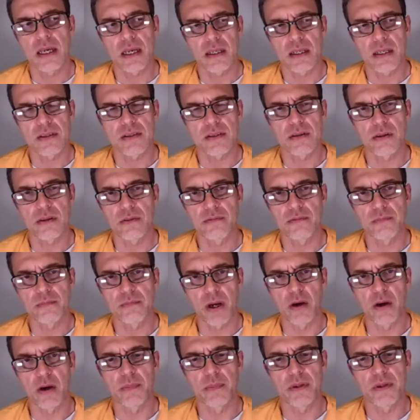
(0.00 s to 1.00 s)
sort of
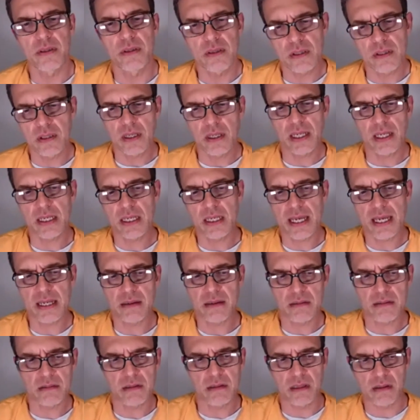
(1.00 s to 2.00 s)
moment. And yet,
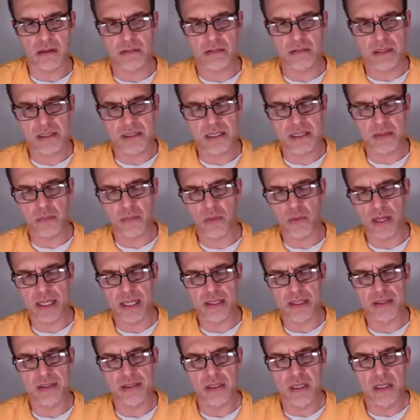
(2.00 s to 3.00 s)
you know, in some
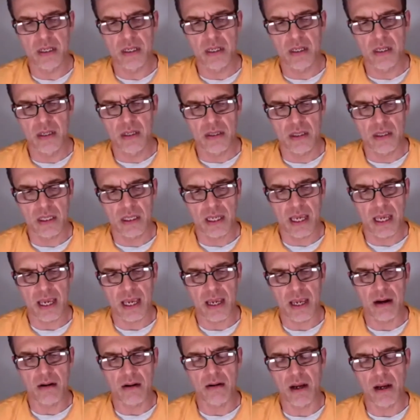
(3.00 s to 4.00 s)
ways, the
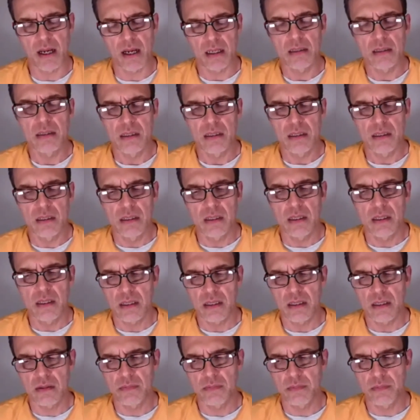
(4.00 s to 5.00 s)
carer
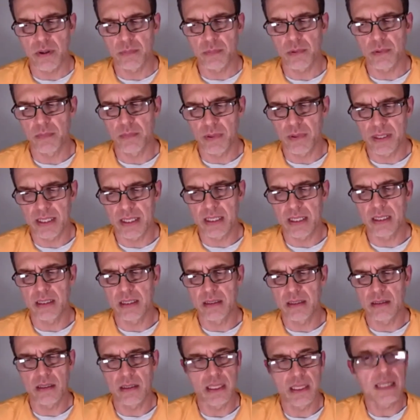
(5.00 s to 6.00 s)

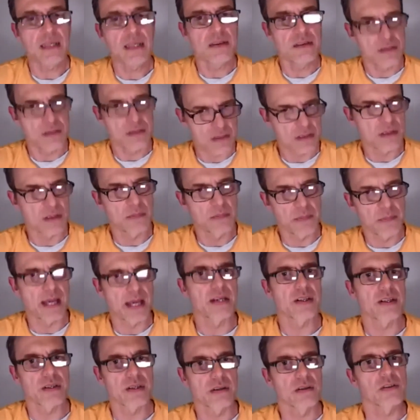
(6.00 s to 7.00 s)
probably needs
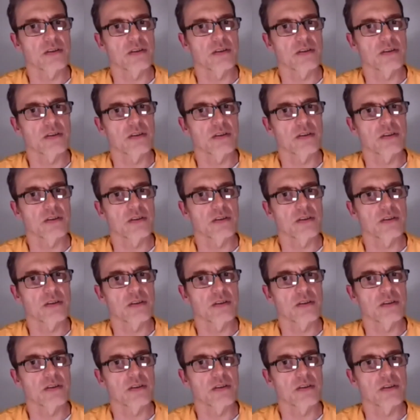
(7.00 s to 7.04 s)
compassion